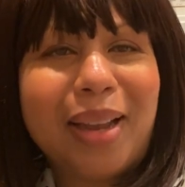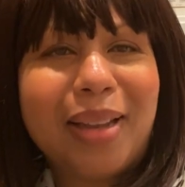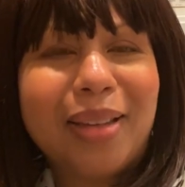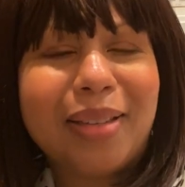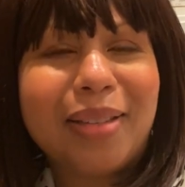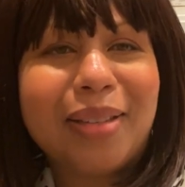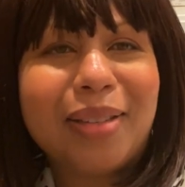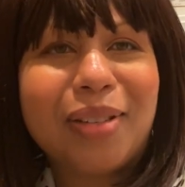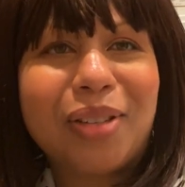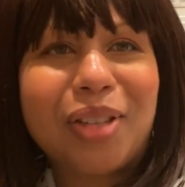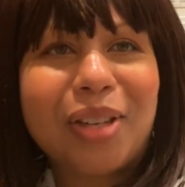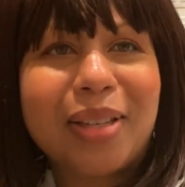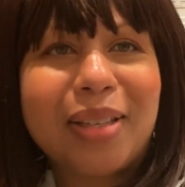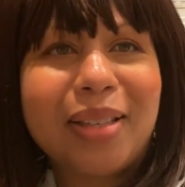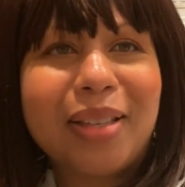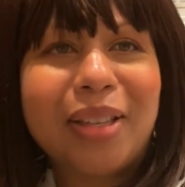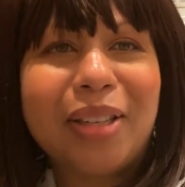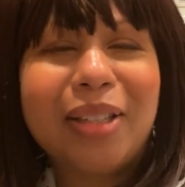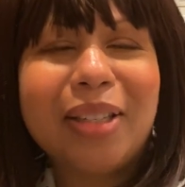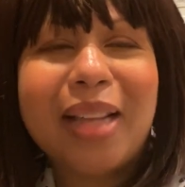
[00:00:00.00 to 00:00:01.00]
It's
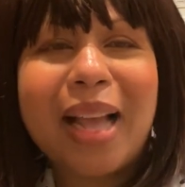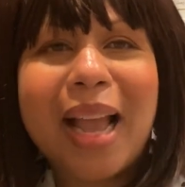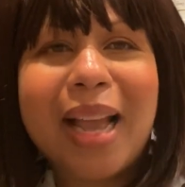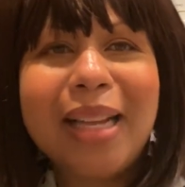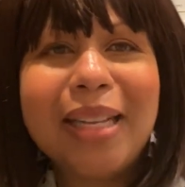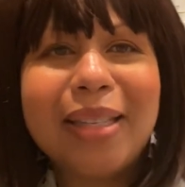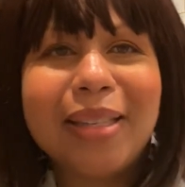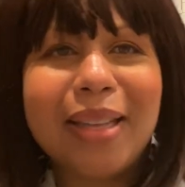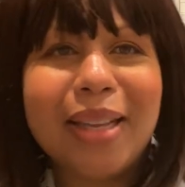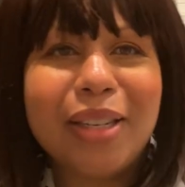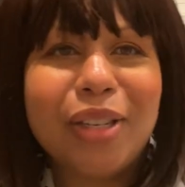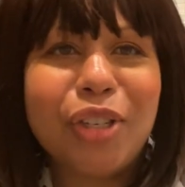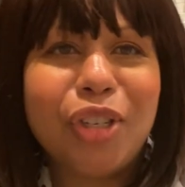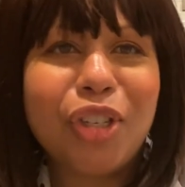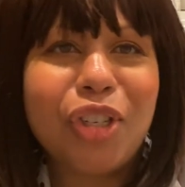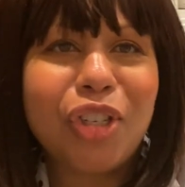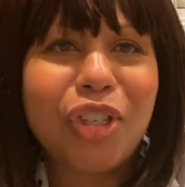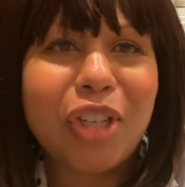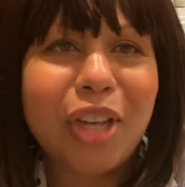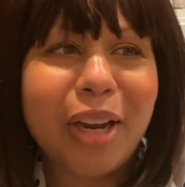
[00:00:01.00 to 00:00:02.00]
just nice and
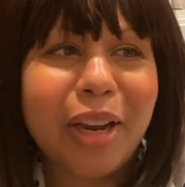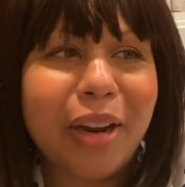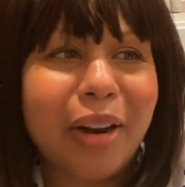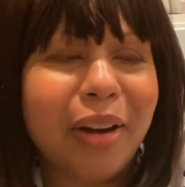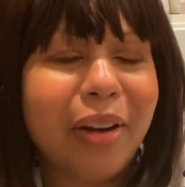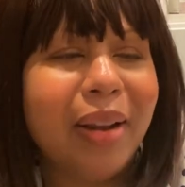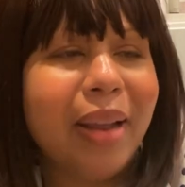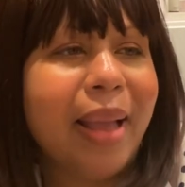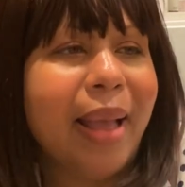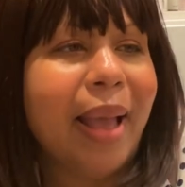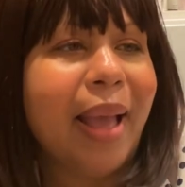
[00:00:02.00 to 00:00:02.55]
sheer.